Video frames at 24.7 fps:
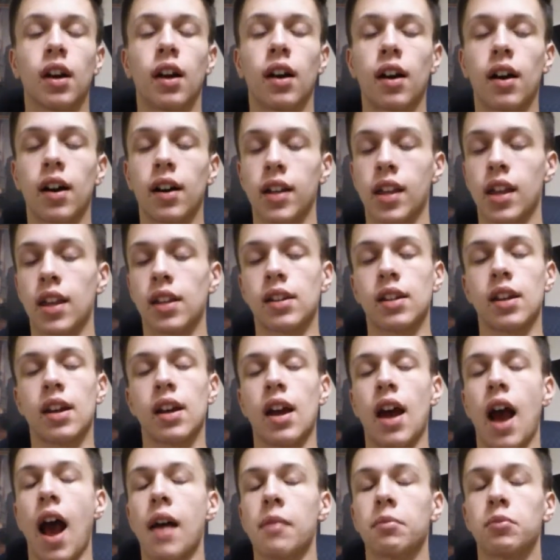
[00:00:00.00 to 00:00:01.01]
And
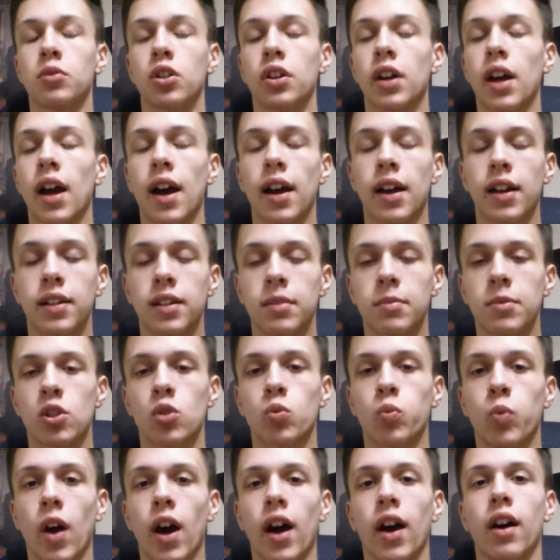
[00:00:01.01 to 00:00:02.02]
I'm really high on him
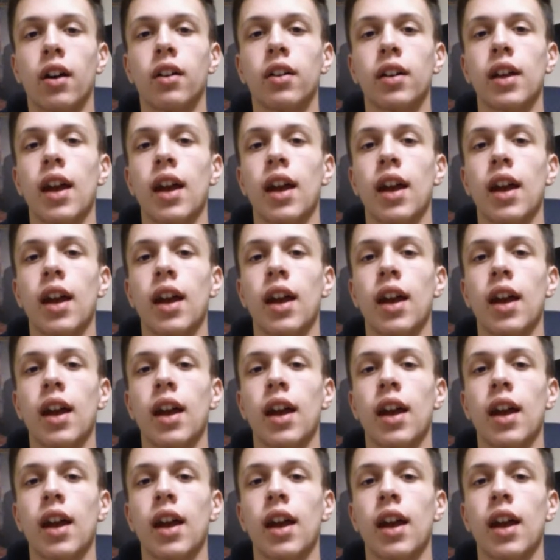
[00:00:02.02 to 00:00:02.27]
as well.